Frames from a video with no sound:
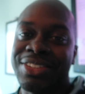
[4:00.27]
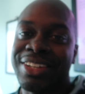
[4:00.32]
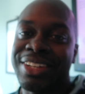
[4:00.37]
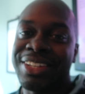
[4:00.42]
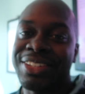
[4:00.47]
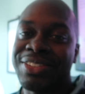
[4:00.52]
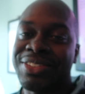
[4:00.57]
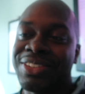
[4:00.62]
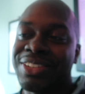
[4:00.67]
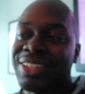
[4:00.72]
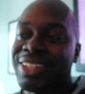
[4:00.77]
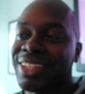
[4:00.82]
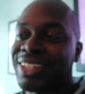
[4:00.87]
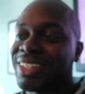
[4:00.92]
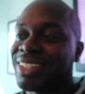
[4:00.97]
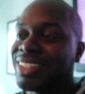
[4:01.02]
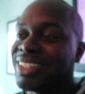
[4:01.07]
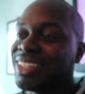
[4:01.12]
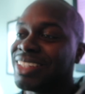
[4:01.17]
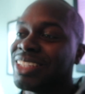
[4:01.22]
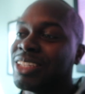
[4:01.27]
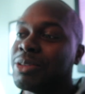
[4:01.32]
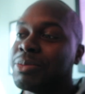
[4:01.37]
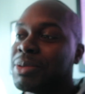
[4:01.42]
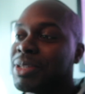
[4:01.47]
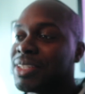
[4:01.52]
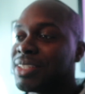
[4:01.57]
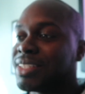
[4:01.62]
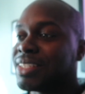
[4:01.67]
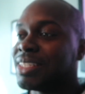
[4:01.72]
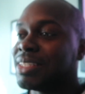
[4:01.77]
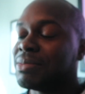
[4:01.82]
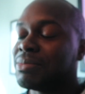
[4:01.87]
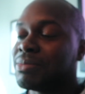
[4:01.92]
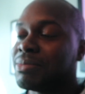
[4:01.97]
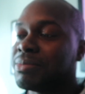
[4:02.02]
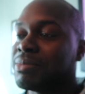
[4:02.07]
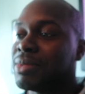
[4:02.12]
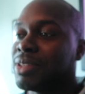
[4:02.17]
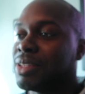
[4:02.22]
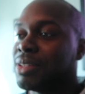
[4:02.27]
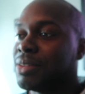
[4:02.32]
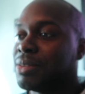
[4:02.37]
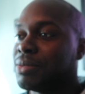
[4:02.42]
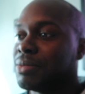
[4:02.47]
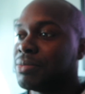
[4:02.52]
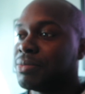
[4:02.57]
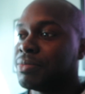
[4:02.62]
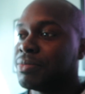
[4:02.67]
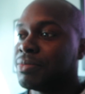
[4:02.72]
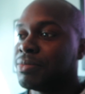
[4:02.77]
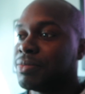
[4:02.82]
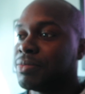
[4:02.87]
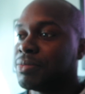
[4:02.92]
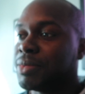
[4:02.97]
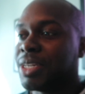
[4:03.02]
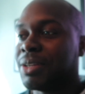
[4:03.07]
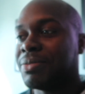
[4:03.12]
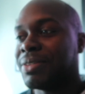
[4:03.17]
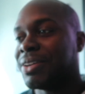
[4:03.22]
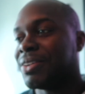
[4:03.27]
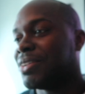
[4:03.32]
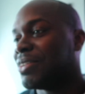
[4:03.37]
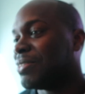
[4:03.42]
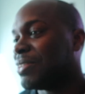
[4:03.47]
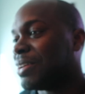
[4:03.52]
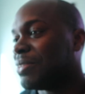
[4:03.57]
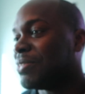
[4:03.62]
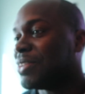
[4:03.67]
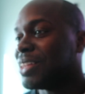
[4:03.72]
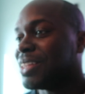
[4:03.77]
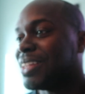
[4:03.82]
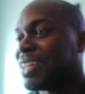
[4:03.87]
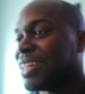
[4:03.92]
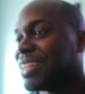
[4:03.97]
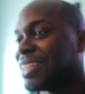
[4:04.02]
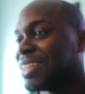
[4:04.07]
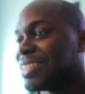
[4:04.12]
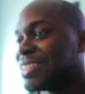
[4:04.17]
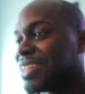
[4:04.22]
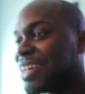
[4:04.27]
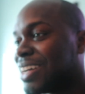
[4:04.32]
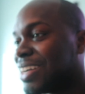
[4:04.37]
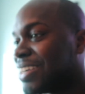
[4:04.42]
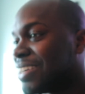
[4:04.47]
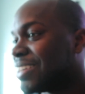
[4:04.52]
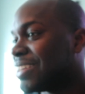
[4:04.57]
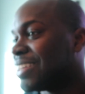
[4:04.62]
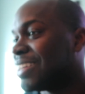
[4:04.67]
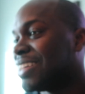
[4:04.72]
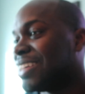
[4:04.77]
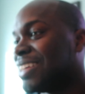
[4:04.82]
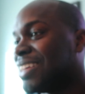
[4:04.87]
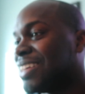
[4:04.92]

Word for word: 2 days we'll get a little bit of sleep. But I'm really not that tired.